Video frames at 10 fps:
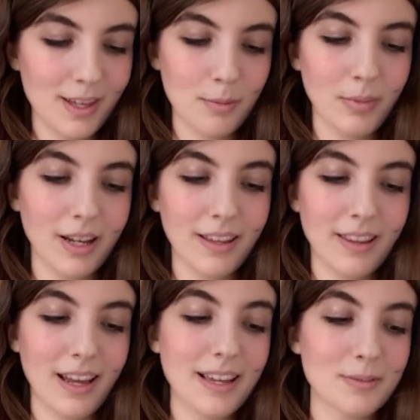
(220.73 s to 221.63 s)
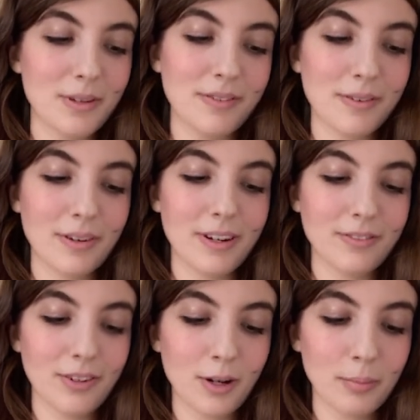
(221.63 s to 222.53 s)
But that is my favorite
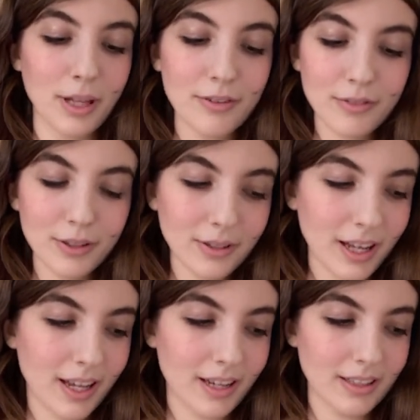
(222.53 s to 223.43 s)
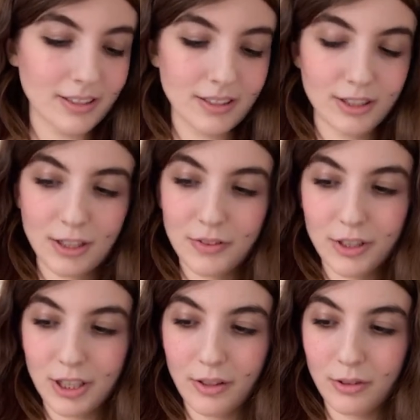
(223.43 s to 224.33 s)
for play food and just for
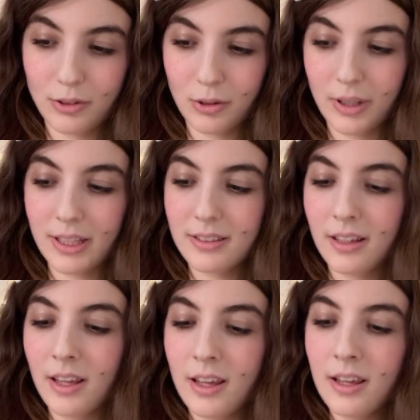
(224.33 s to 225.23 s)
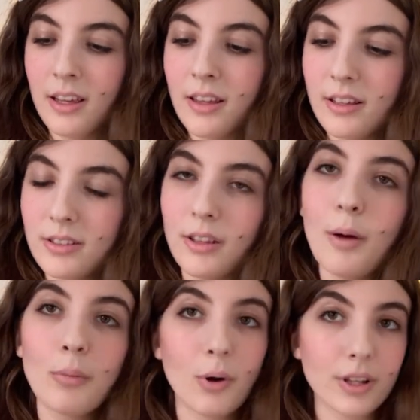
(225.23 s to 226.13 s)
general toys. There's a
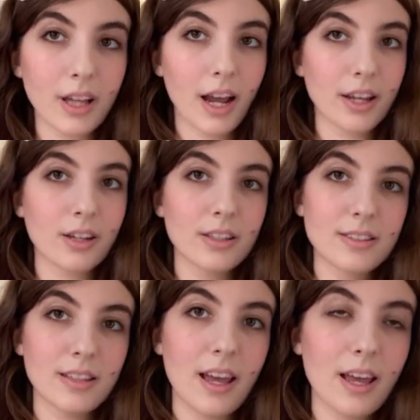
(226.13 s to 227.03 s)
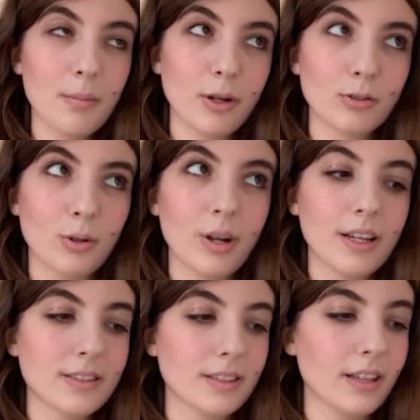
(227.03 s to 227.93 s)
lot more that I could say about
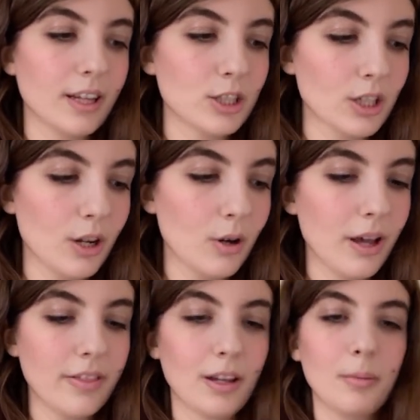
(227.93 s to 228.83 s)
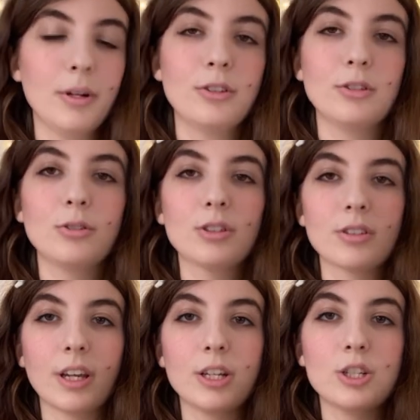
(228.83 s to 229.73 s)
toys and like show. I think I'm gonna do just
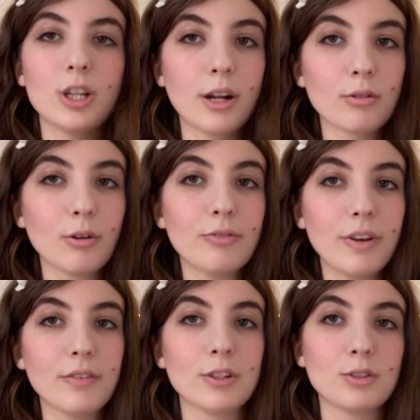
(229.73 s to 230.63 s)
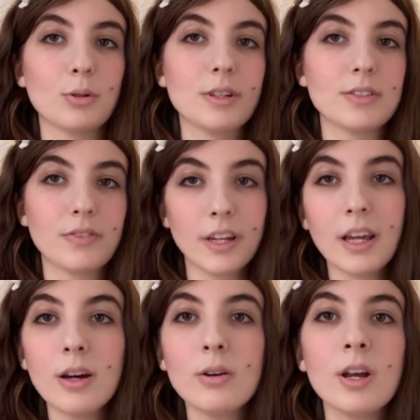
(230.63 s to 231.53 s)
like a general favorite toys
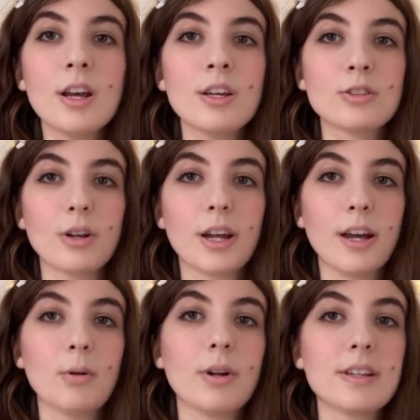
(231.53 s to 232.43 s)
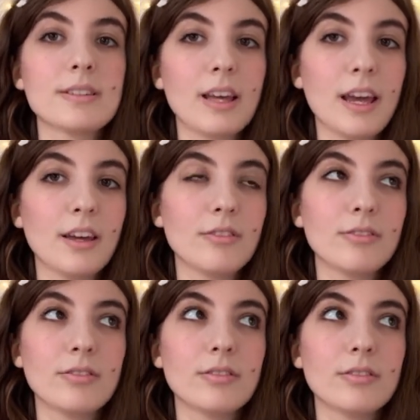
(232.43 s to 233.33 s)
video. So I kind of want to
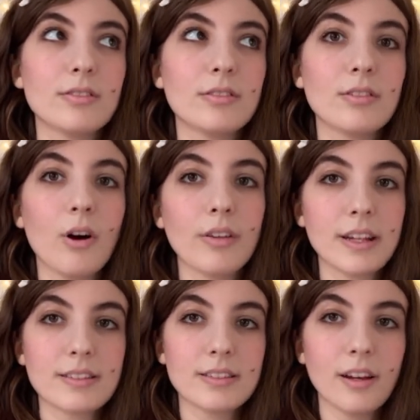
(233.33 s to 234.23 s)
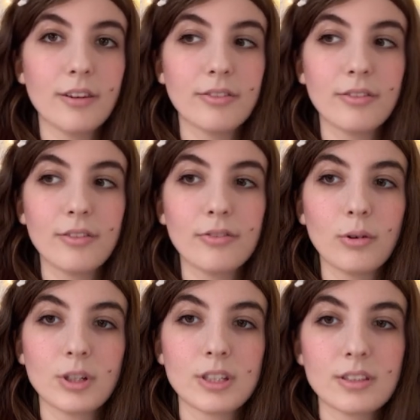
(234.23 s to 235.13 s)
save all that stuff
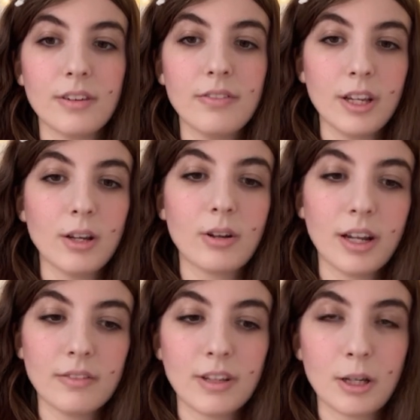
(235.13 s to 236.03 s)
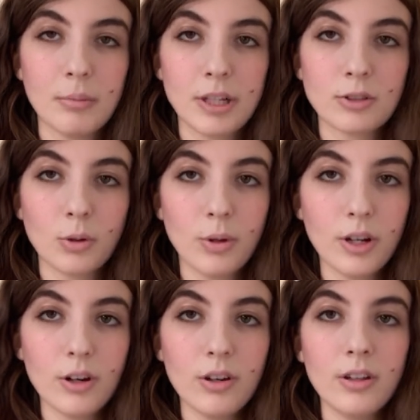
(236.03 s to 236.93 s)
for just a video, kind of like a big toy
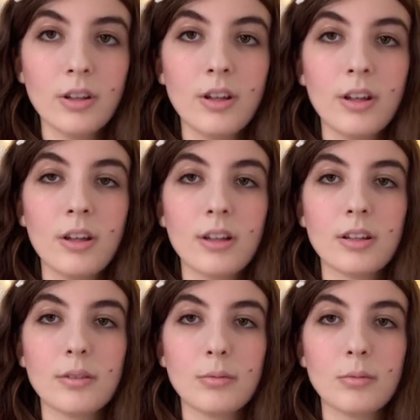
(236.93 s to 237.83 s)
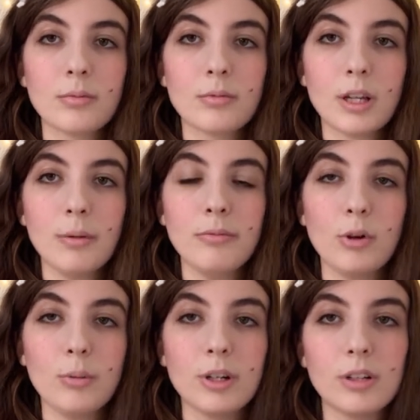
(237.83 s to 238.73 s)
haul. Come
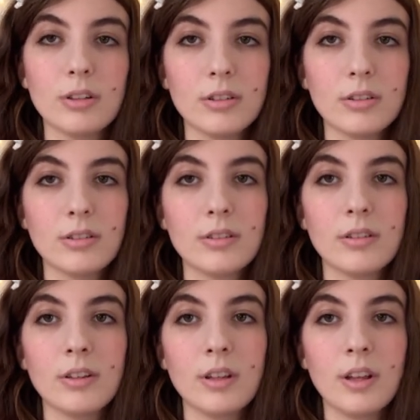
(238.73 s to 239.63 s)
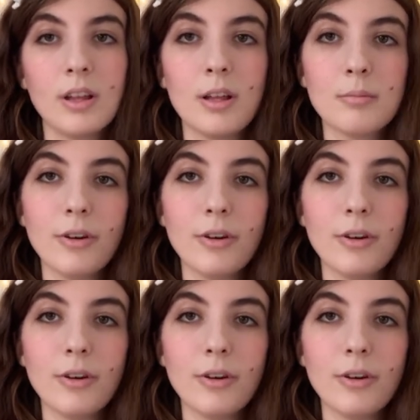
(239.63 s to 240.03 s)
forward. But